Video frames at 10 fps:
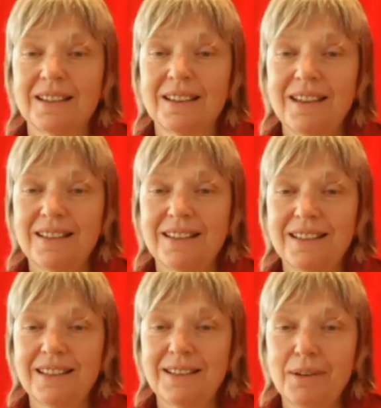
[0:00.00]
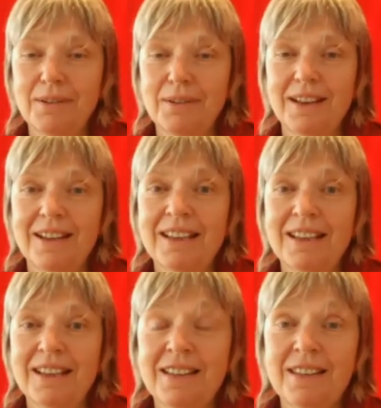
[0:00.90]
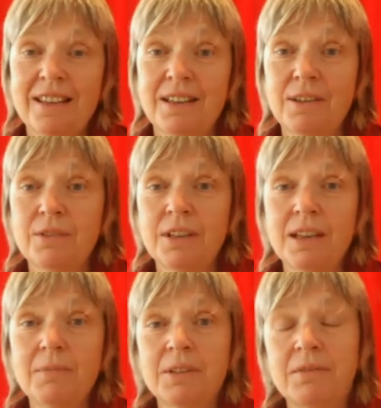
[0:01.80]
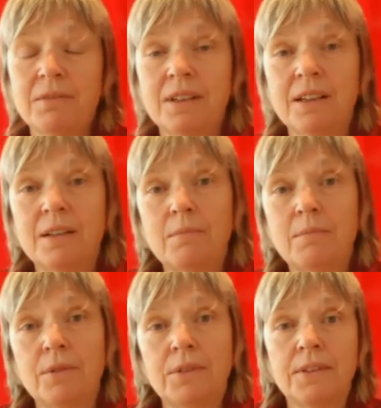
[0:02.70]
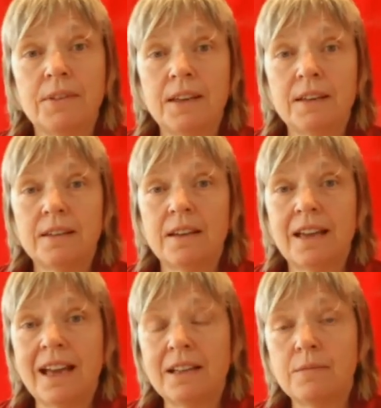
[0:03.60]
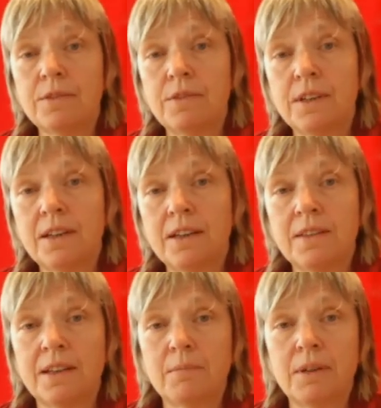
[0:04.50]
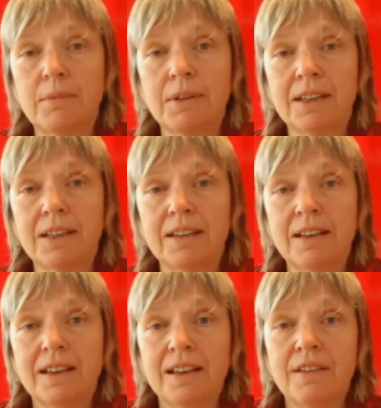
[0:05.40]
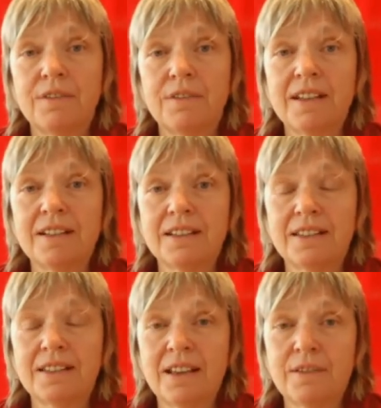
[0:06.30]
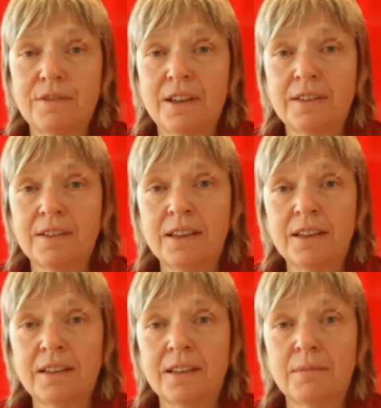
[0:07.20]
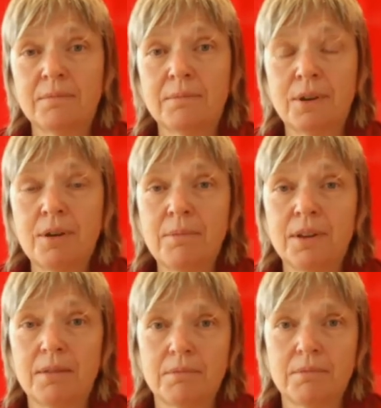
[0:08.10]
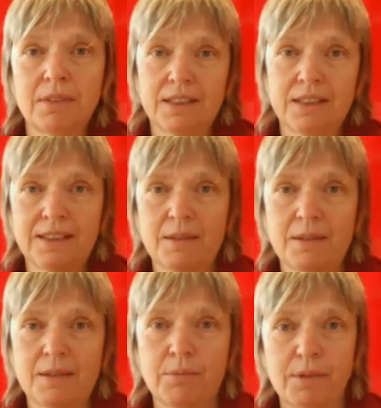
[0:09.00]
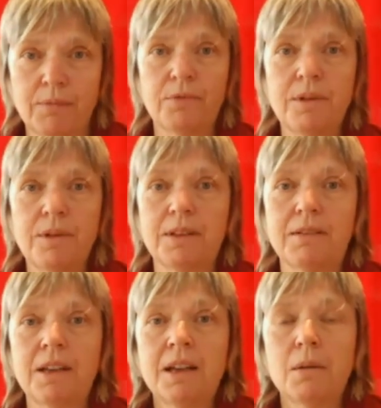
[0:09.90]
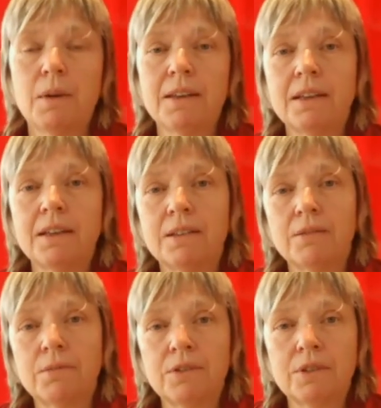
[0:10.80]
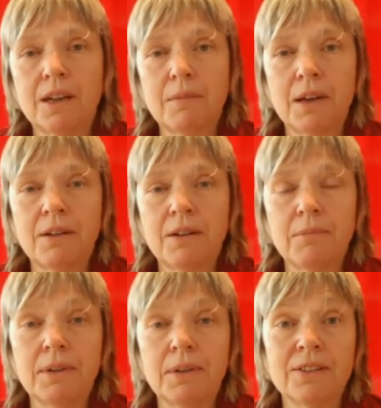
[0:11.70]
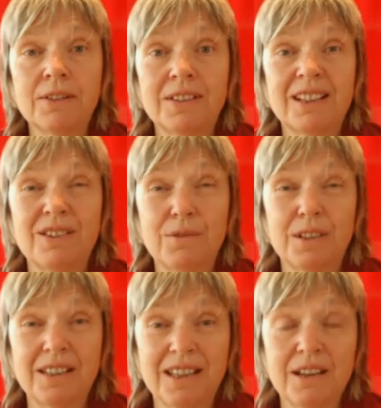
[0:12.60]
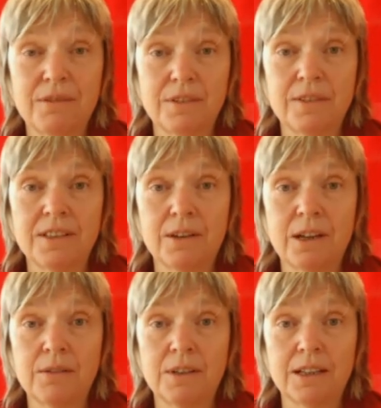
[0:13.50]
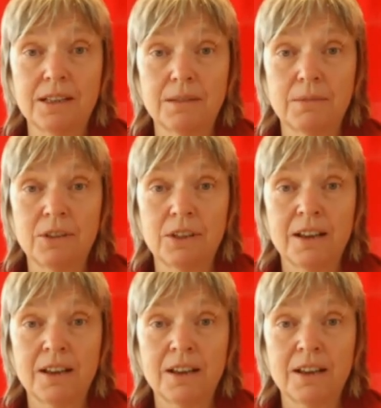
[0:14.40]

thank you, Paula. And I think you named a very important thing, the atmosphere, and that people can feel safe. I think the problem, let's say problem of women, why they don't want to come out, because they don't feel safe in the surroundings, which